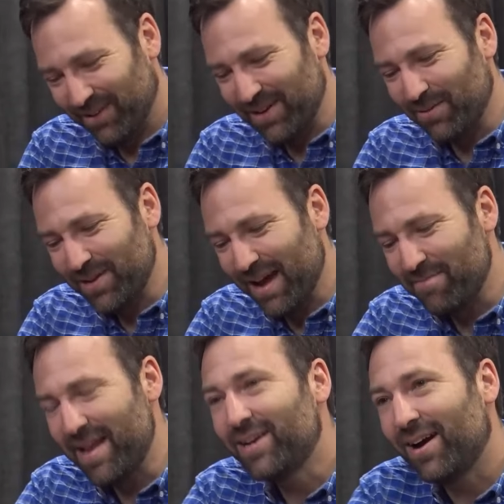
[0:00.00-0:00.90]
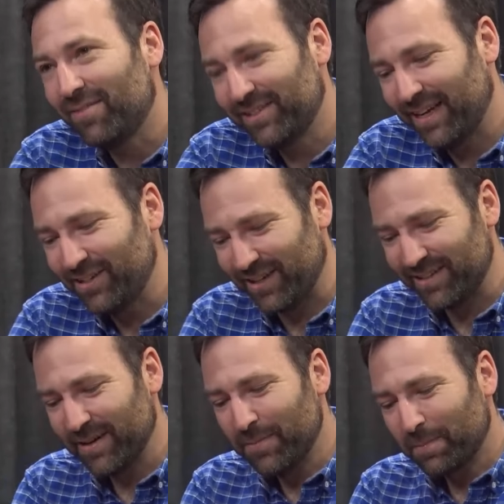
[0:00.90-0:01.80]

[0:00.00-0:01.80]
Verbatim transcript: Where, you know, where you have many conversations.